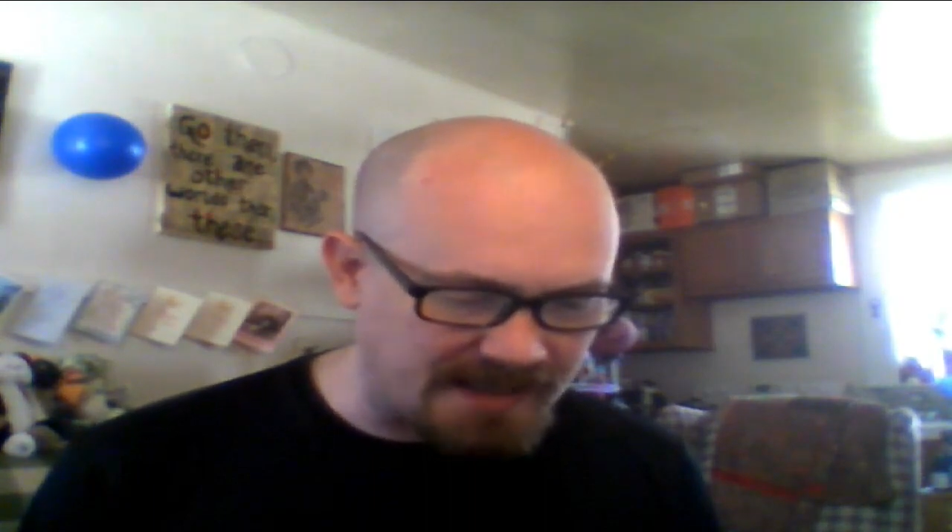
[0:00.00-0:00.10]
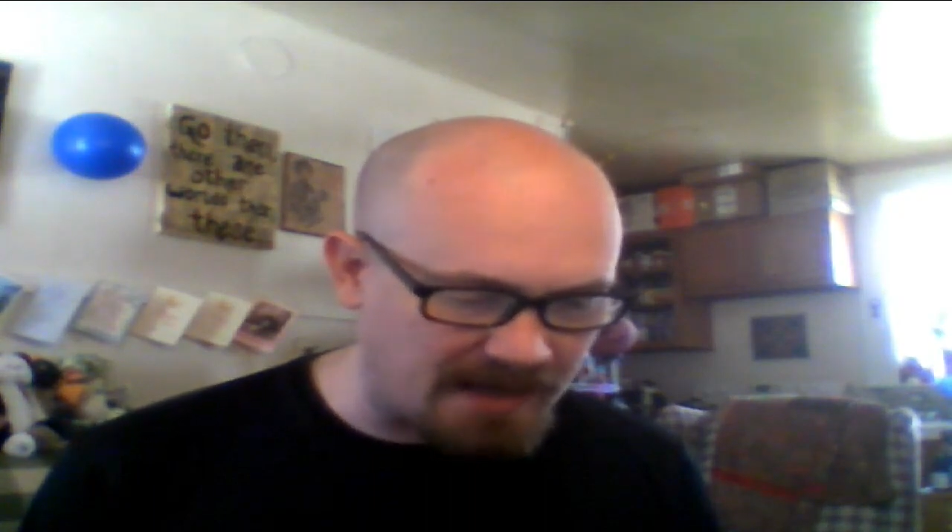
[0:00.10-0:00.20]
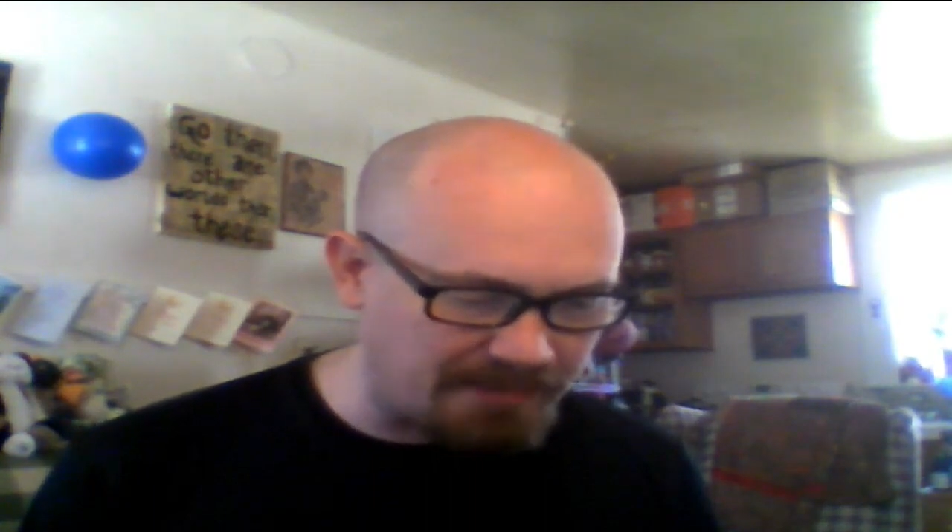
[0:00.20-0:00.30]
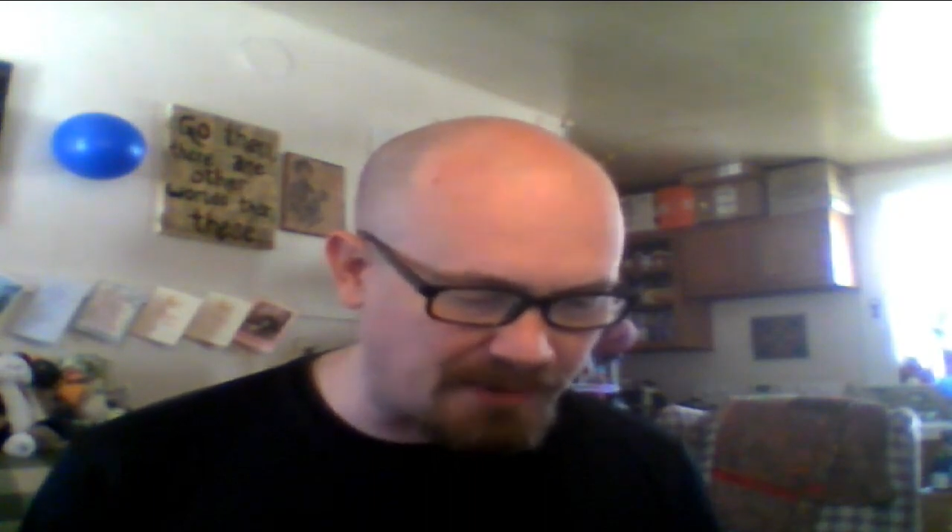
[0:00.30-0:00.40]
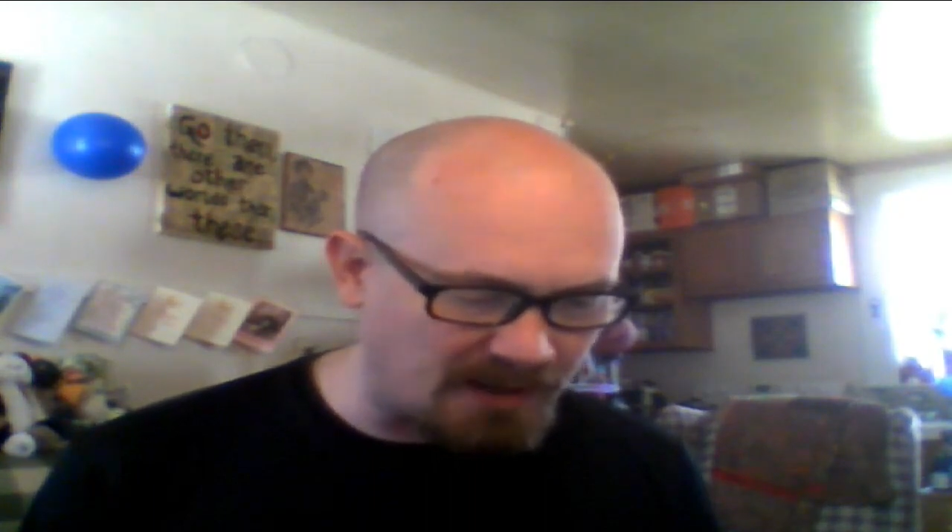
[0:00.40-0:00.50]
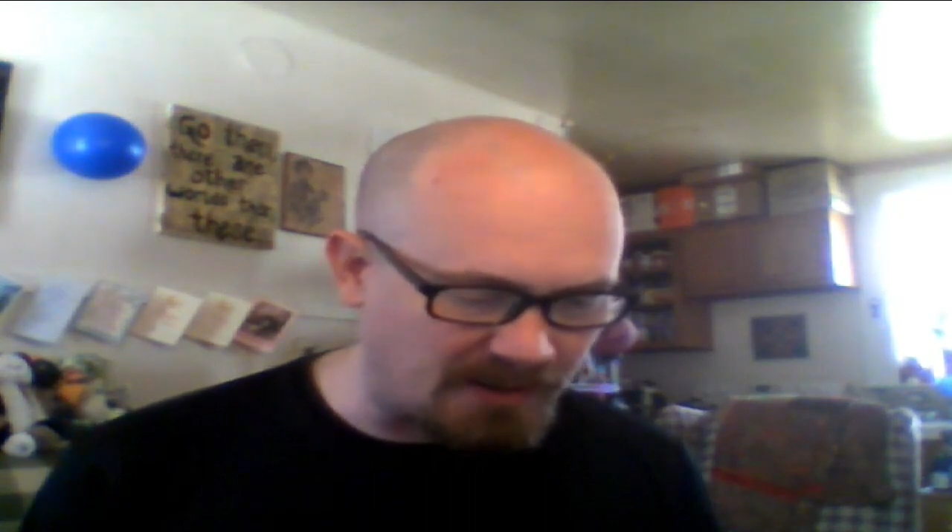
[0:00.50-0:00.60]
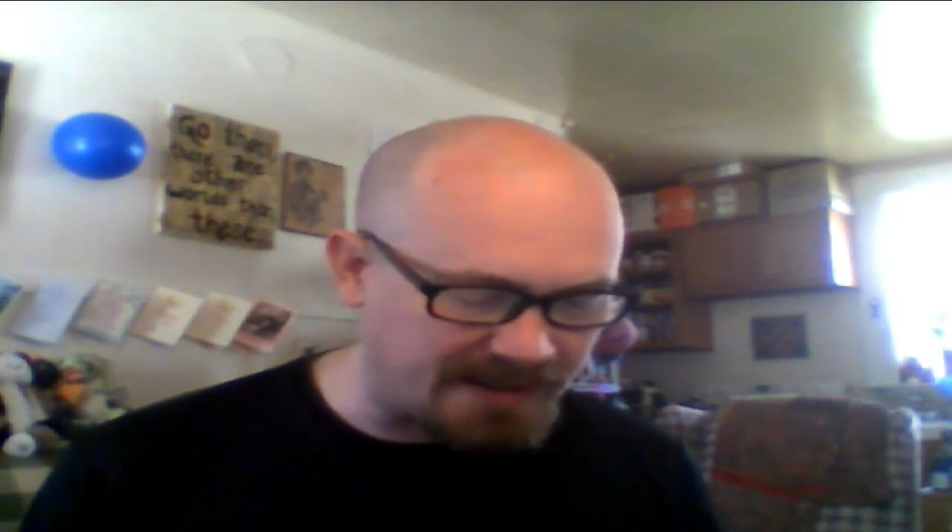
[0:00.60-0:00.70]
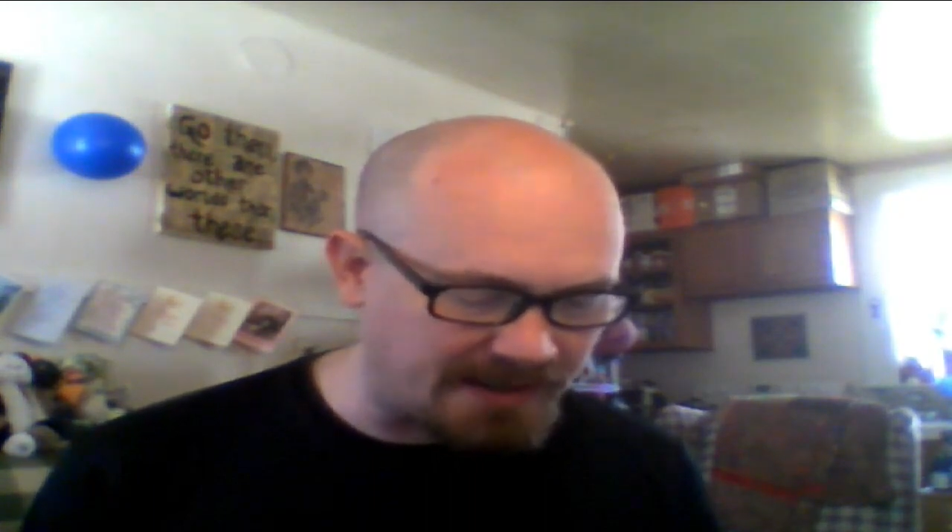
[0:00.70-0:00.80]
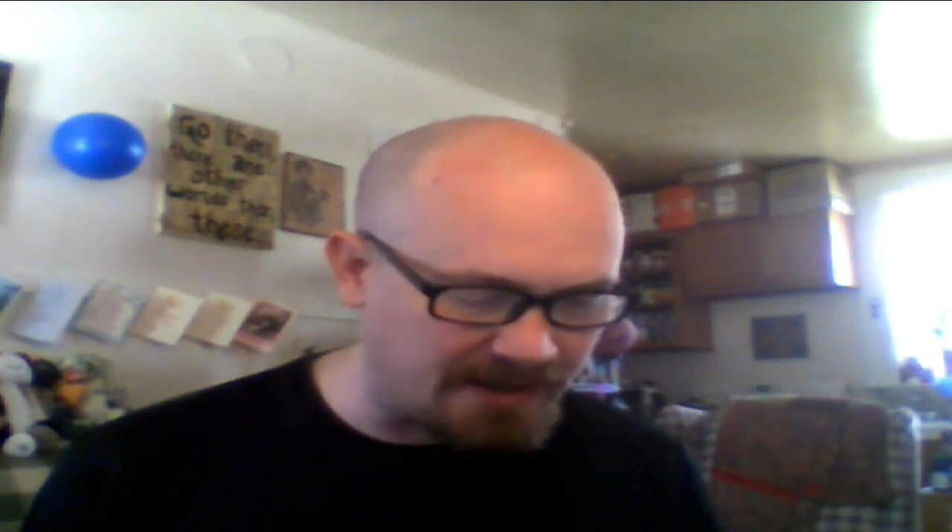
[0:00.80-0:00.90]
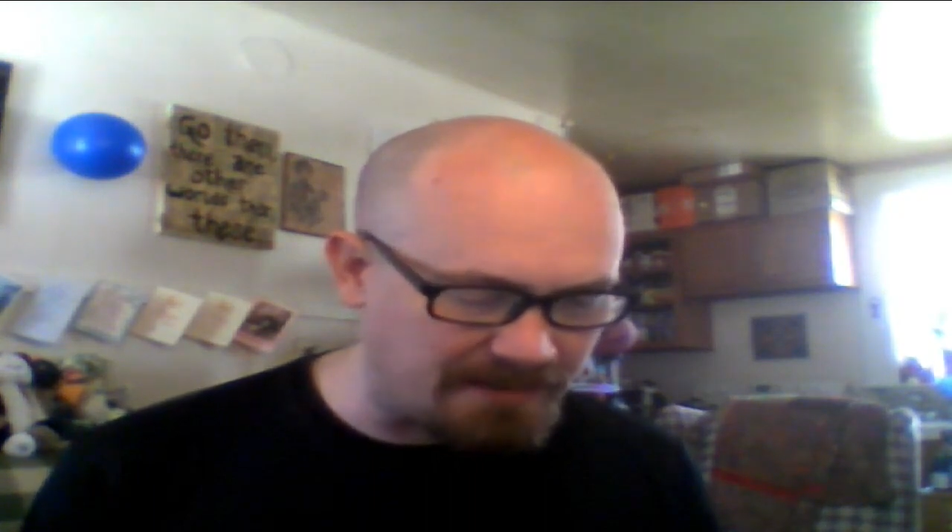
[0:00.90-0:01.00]

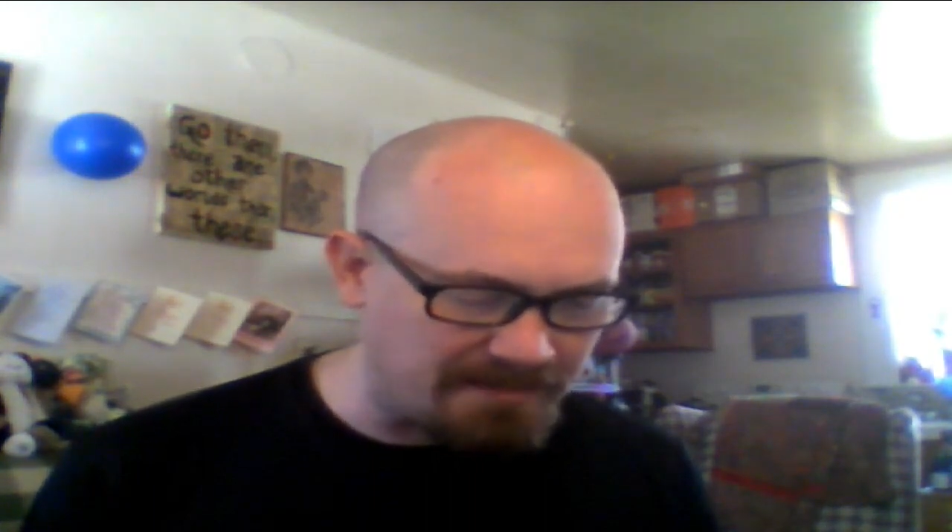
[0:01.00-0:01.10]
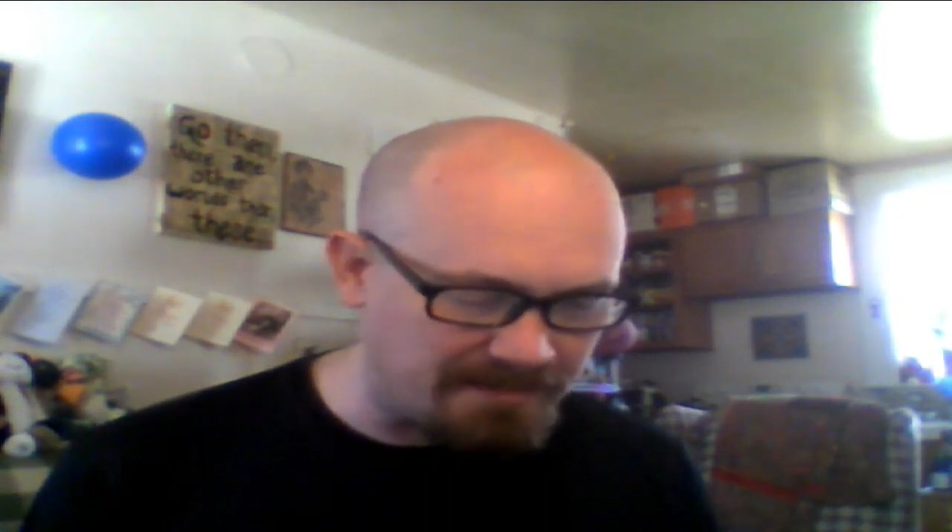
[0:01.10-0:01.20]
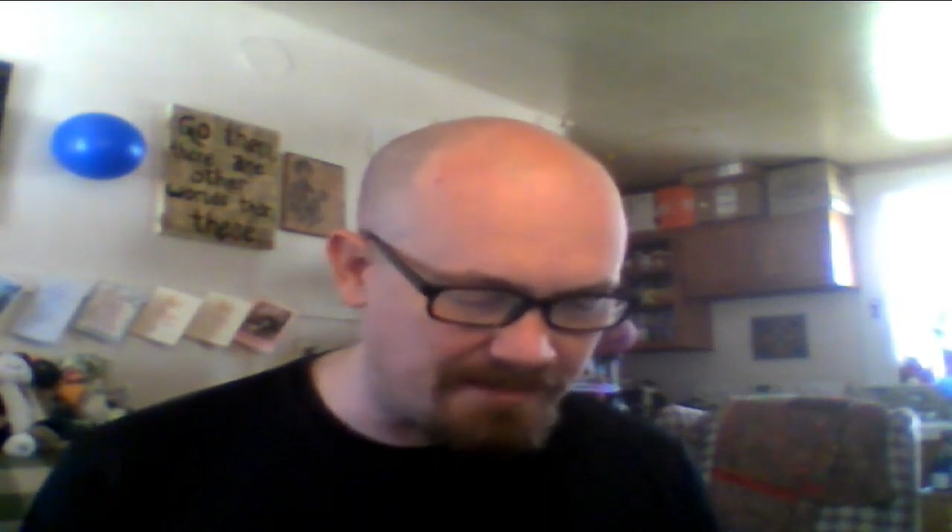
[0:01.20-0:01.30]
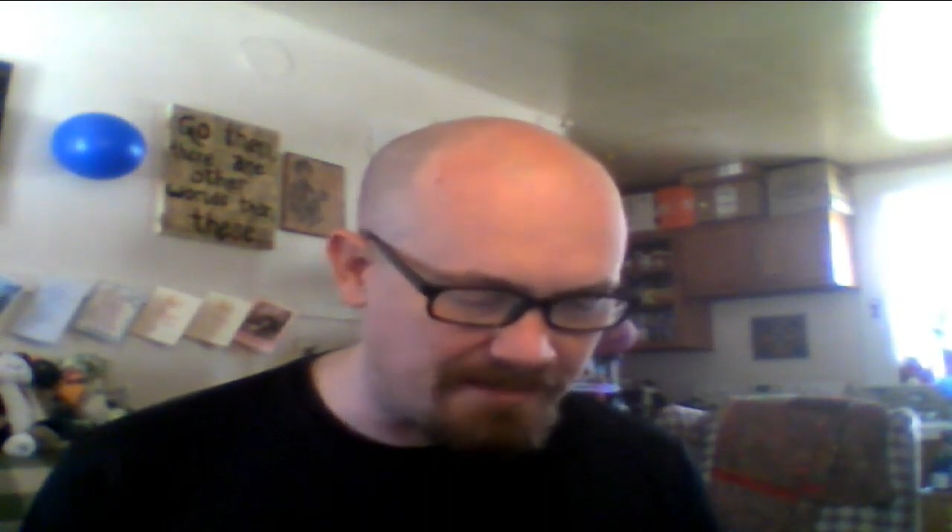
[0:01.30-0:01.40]
temporary home.